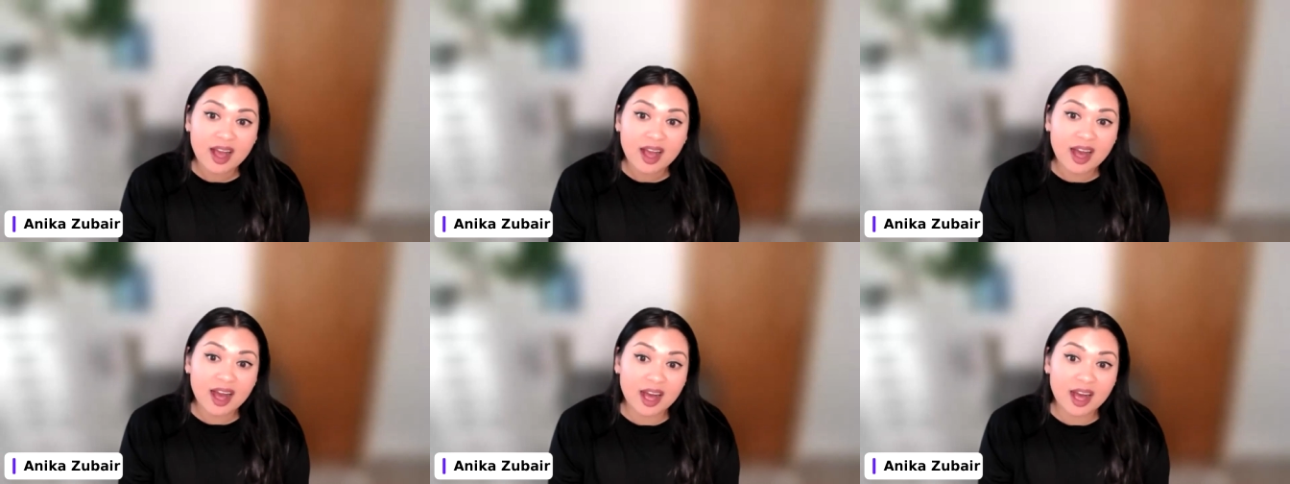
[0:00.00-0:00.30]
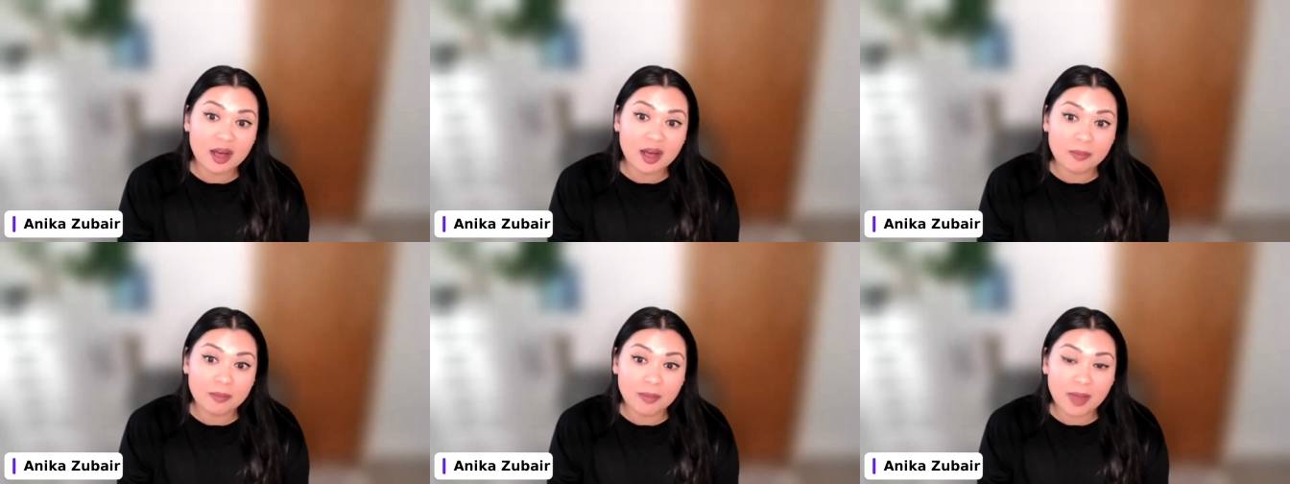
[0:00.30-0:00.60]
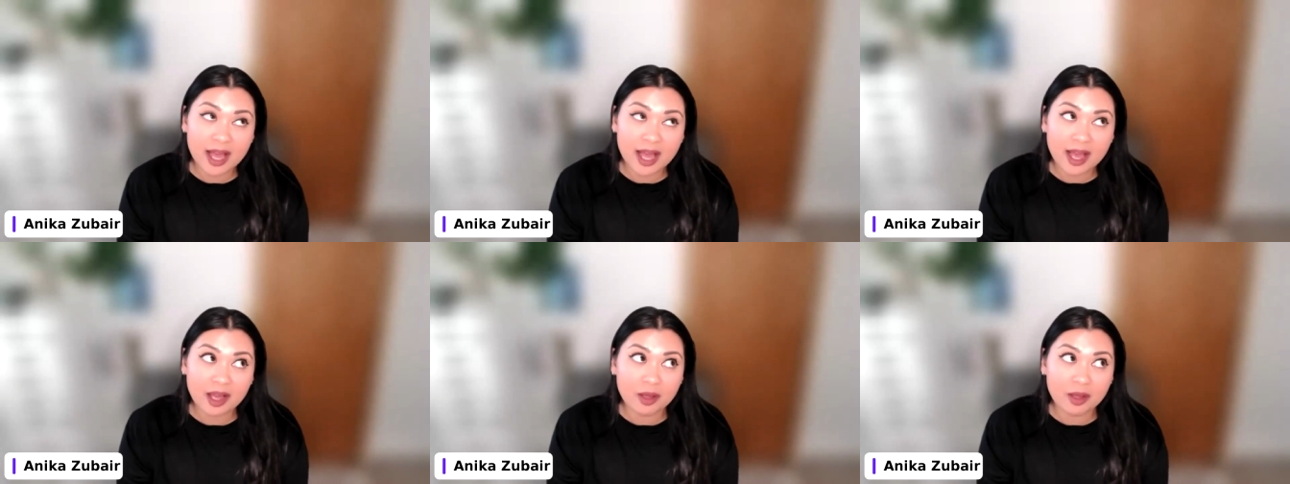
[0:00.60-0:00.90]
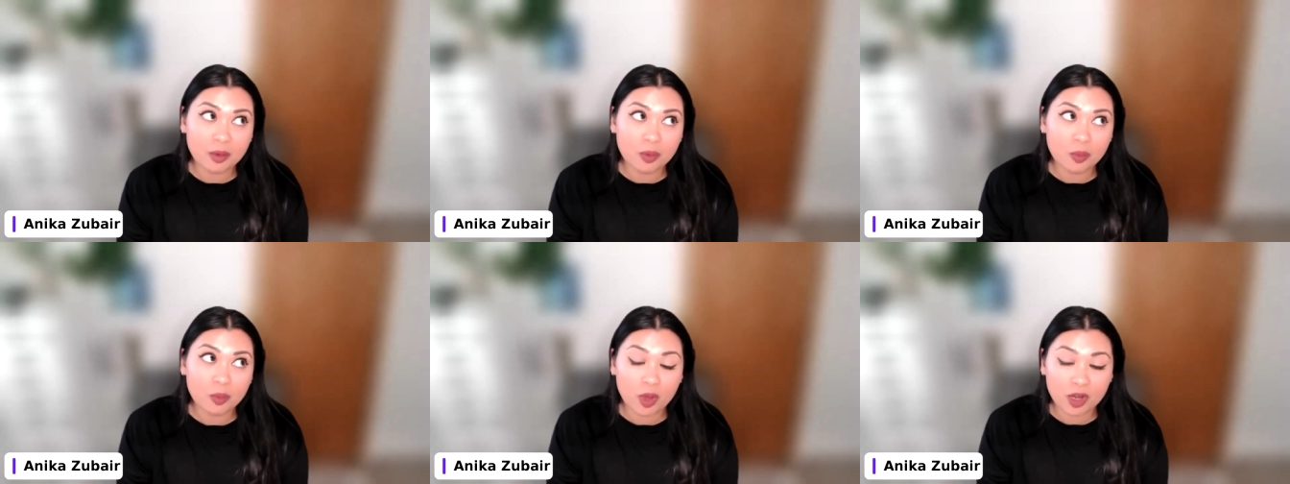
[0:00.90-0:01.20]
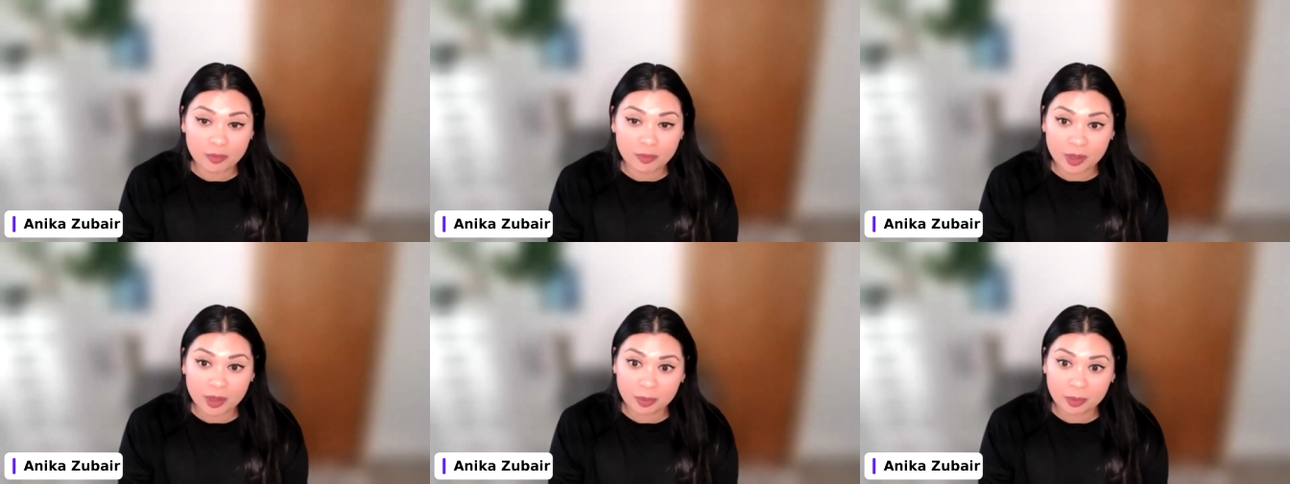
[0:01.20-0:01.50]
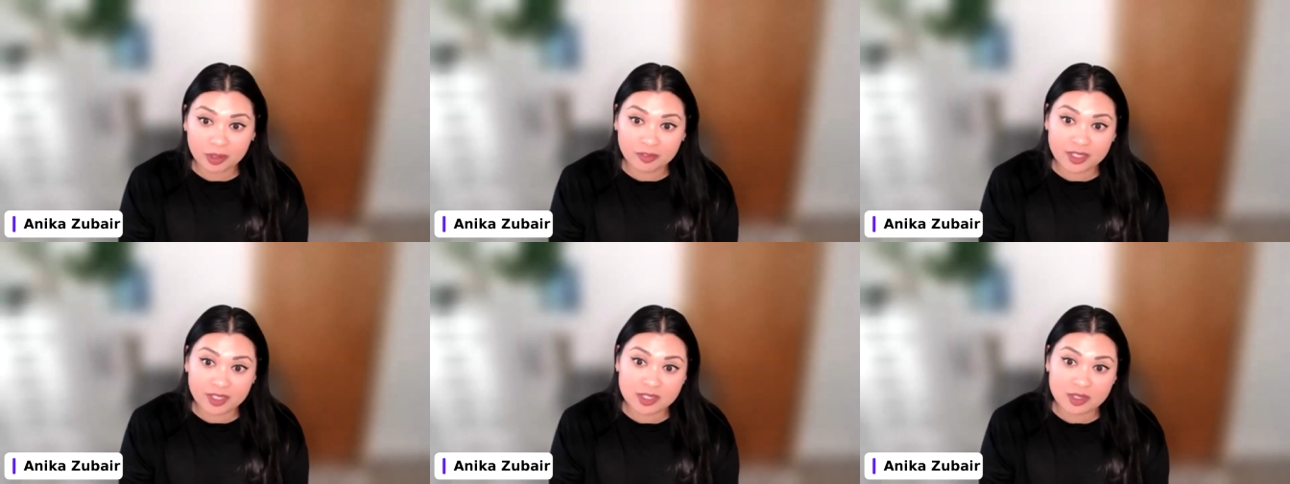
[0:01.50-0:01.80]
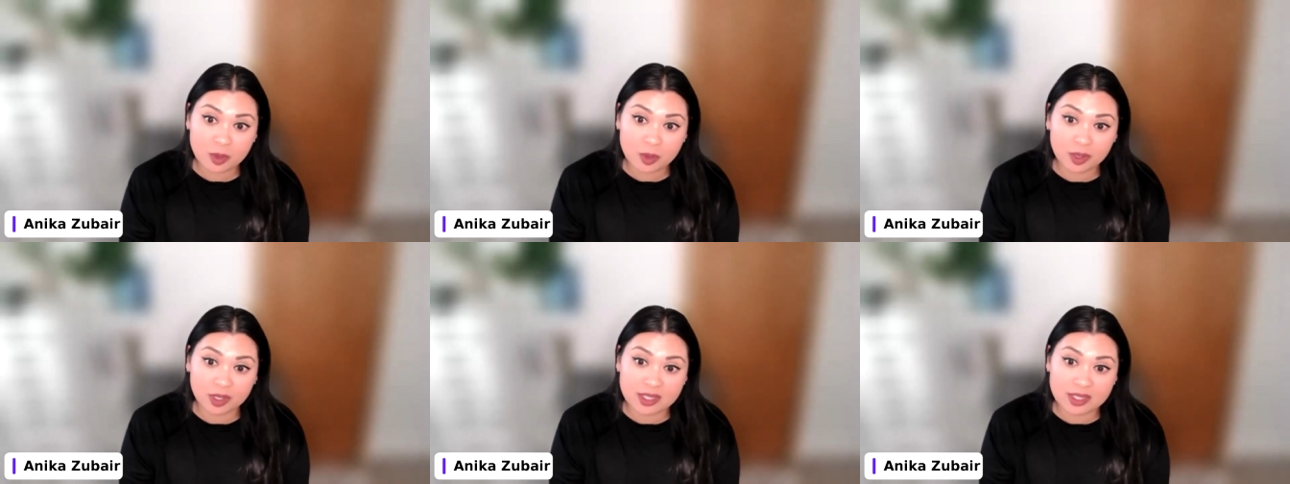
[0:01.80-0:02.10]
At one of my previous
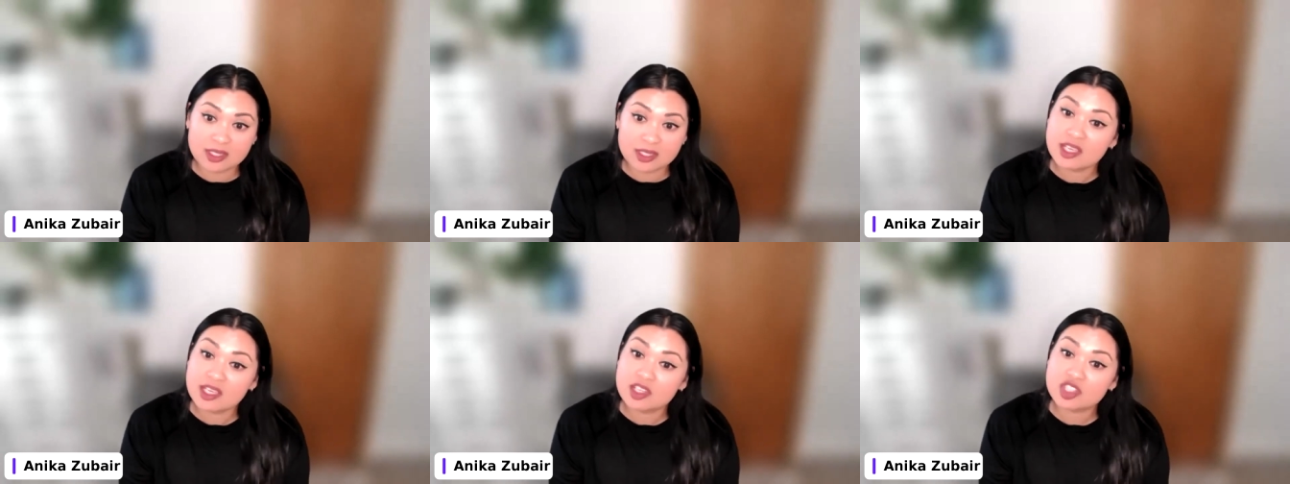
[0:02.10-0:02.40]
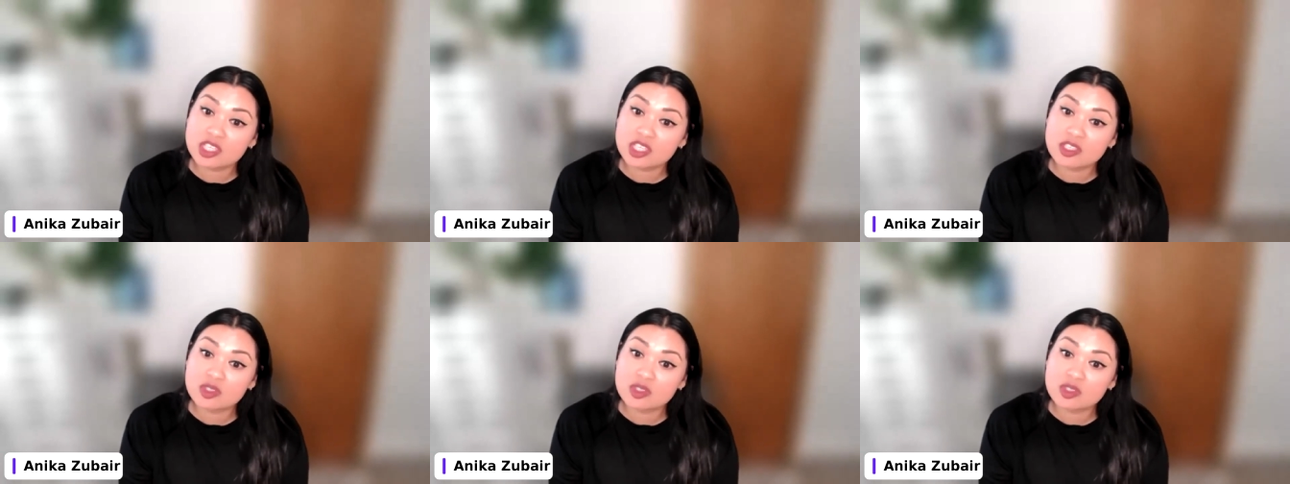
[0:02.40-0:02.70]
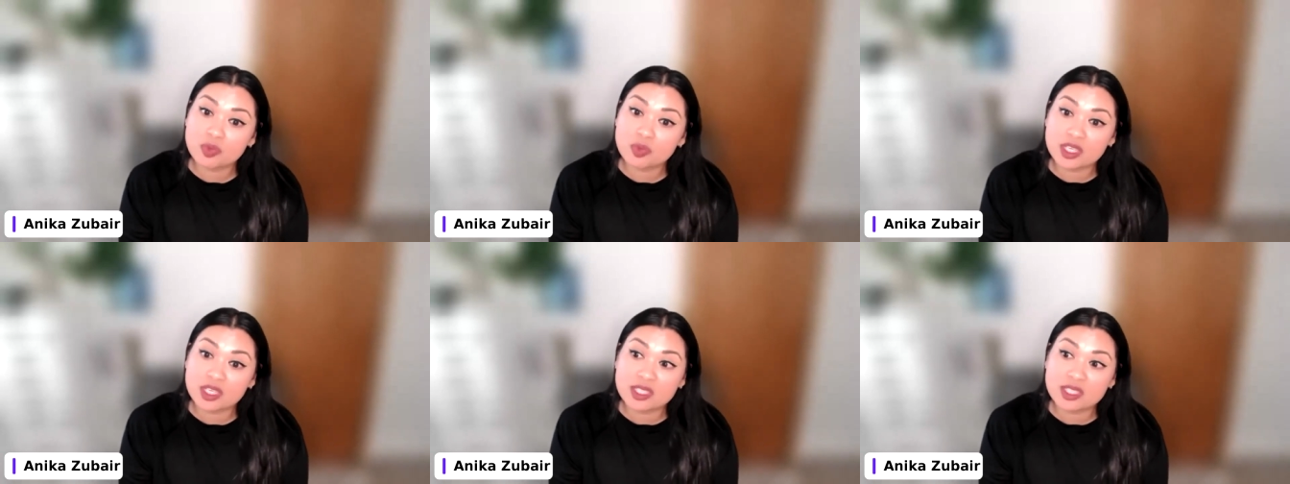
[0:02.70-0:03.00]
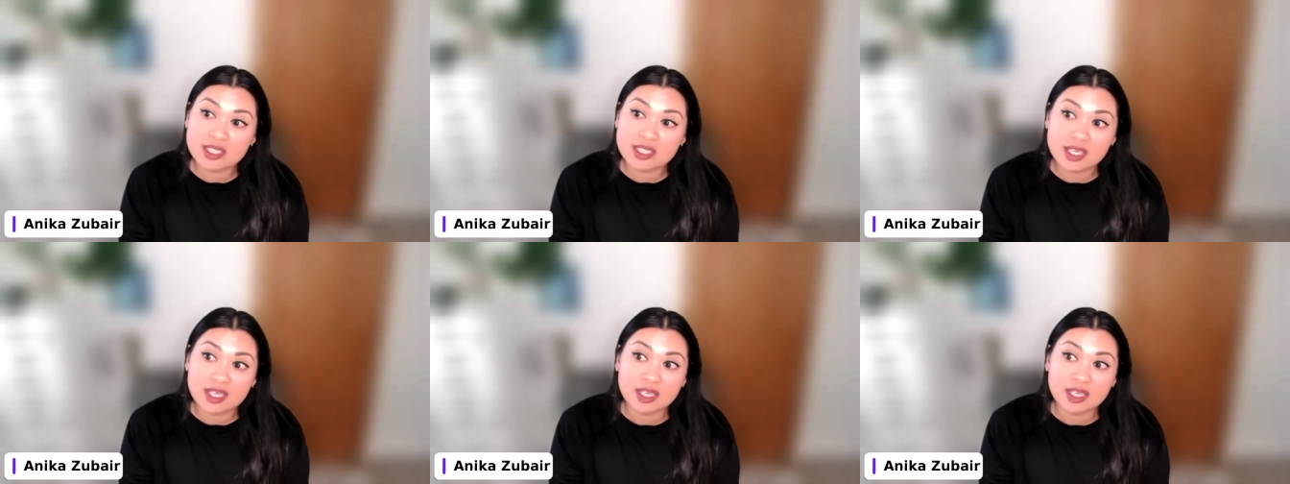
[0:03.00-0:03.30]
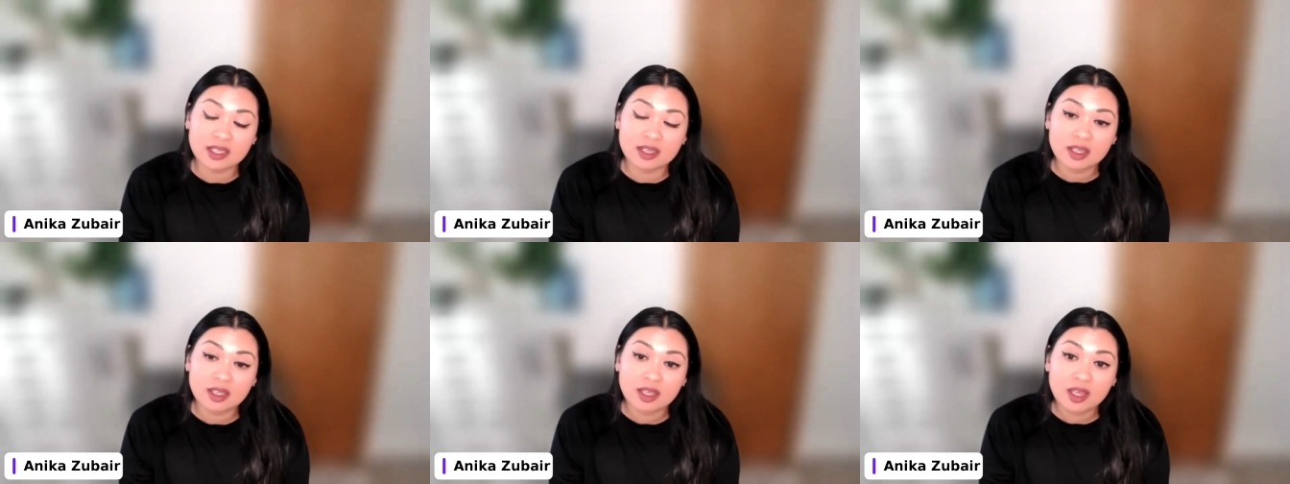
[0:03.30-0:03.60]
organizations, we did